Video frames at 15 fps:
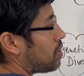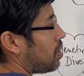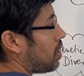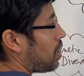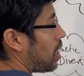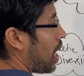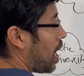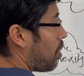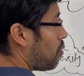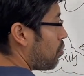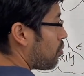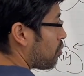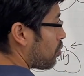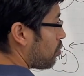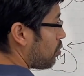
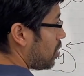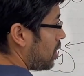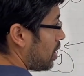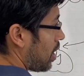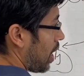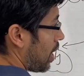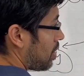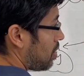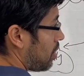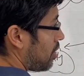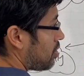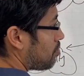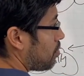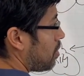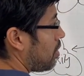how we
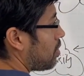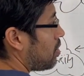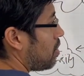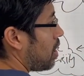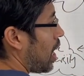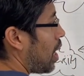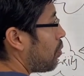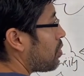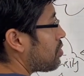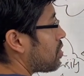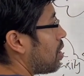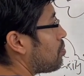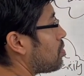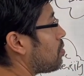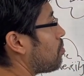analyze how we
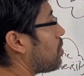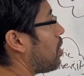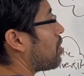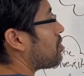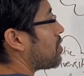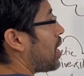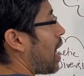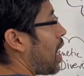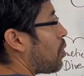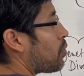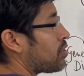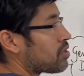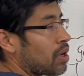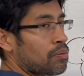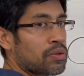sample plants and how we
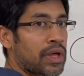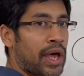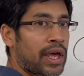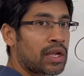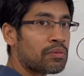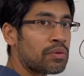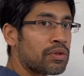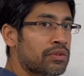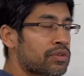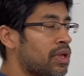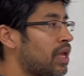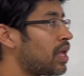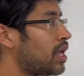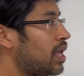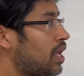sample animals.
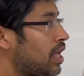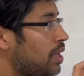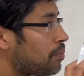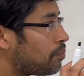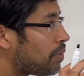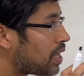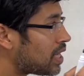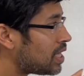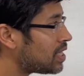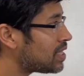But in